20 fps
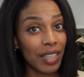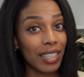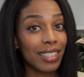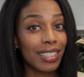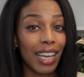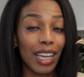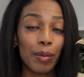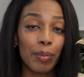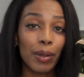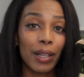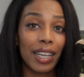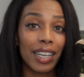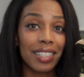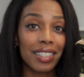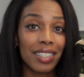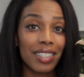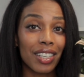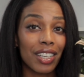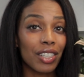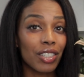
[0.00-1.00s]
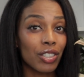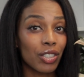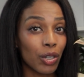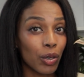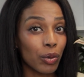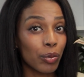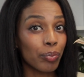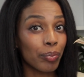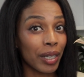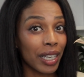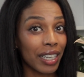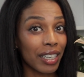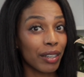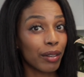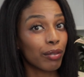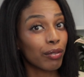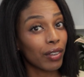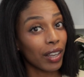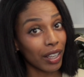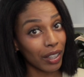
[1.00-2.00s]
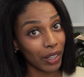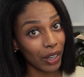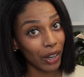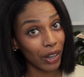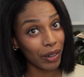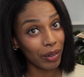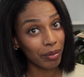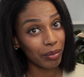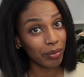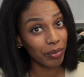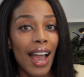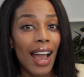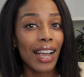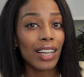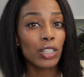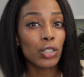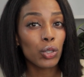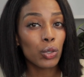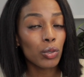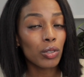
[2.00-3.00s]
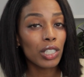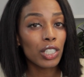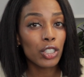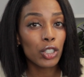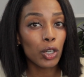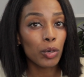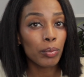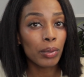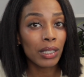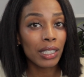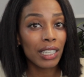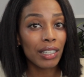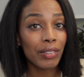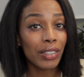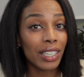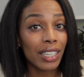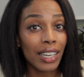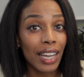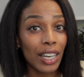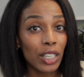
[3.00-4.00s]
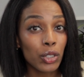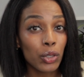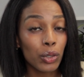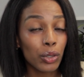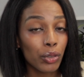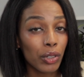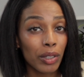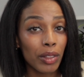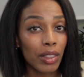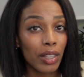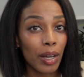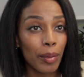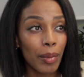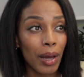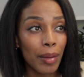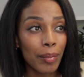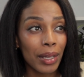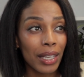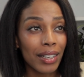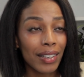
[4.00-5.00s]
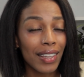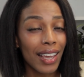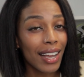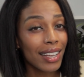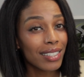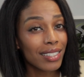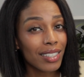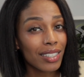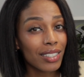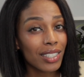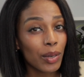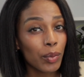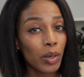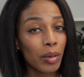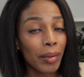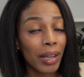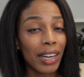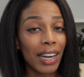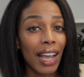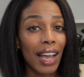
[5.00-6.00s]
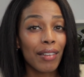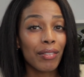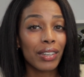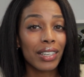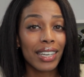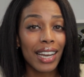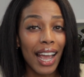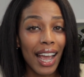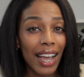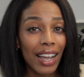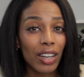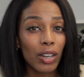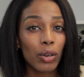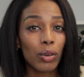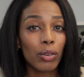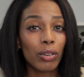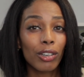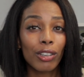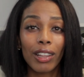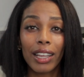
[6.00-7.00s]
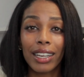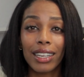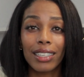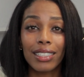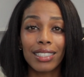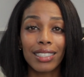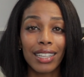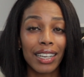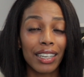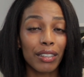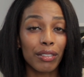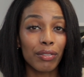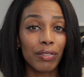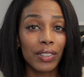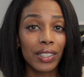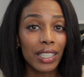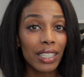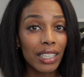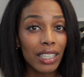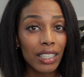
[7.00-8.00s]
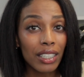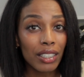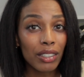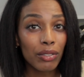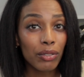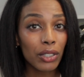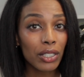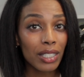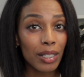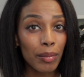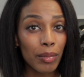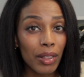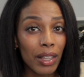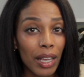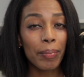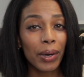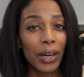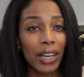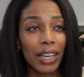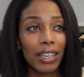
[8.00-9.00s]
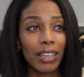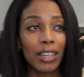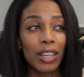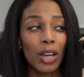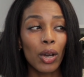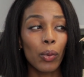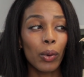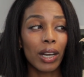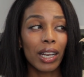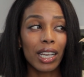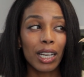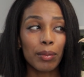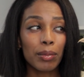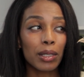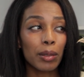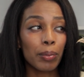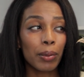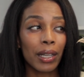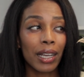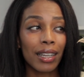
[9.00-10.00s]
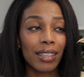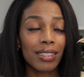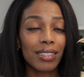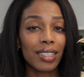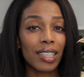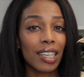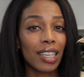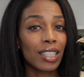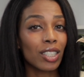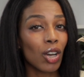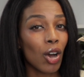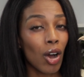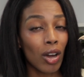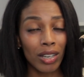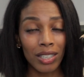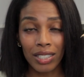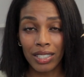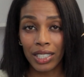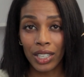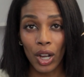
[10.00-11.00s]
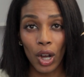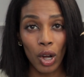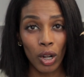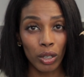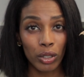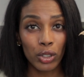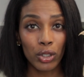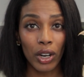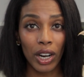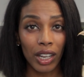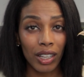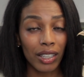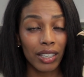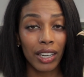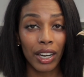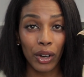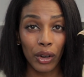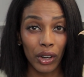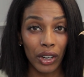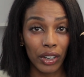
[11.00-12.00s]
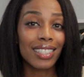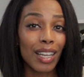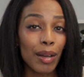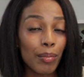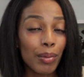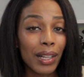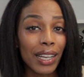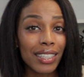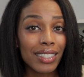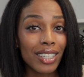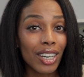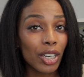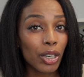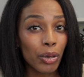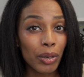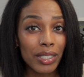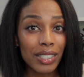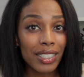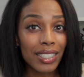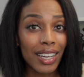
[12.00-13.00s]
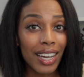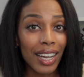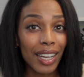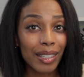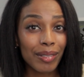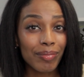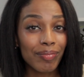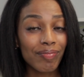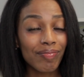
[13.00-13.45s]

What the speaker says: Dead plants don't mean failure. I truly don't believe in a natural green thumb. I mean, yes, someone might have a knack or like a slight affinity for something, but when it comes to plants, it's honestly all trial and error. Some plants are going to die,